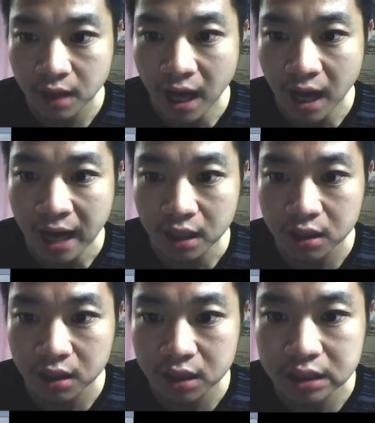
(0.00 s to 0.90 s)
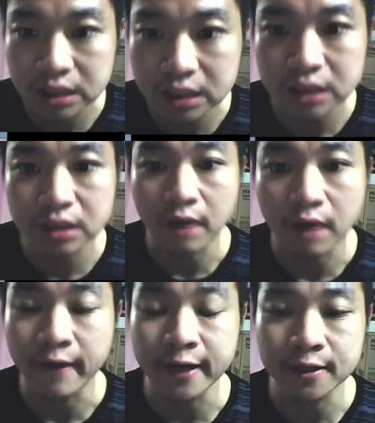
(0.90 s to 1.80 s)
arc.
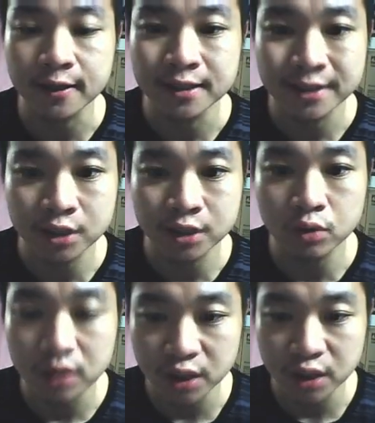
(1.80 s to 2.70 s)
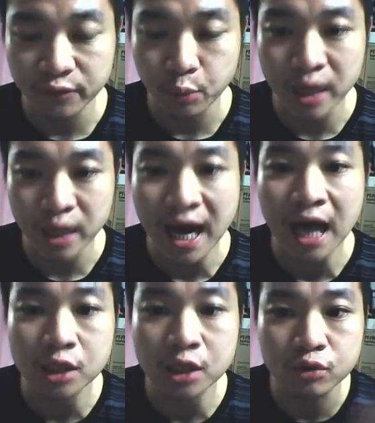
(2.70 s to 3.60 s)
Alright, so if we are
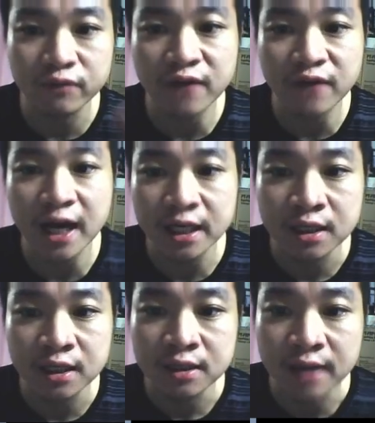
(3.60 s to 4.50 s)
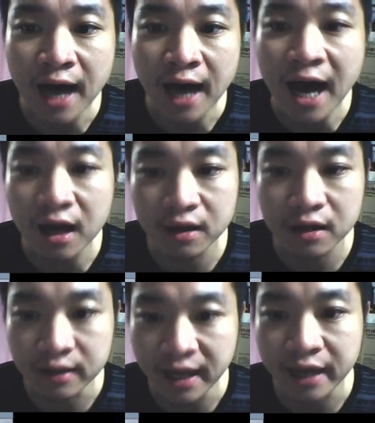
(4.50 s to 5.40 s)
asked to find the arc
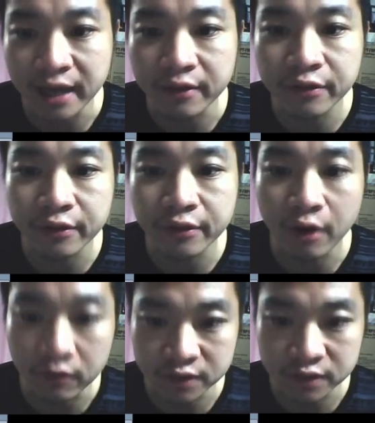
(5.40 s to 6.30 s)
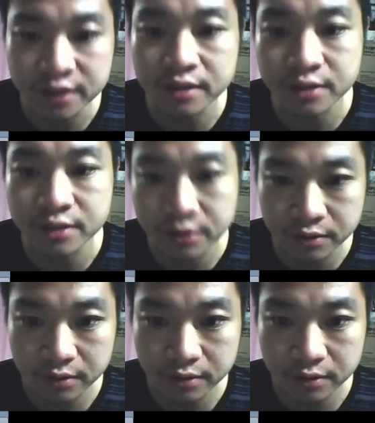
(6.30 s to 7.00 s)
length of this,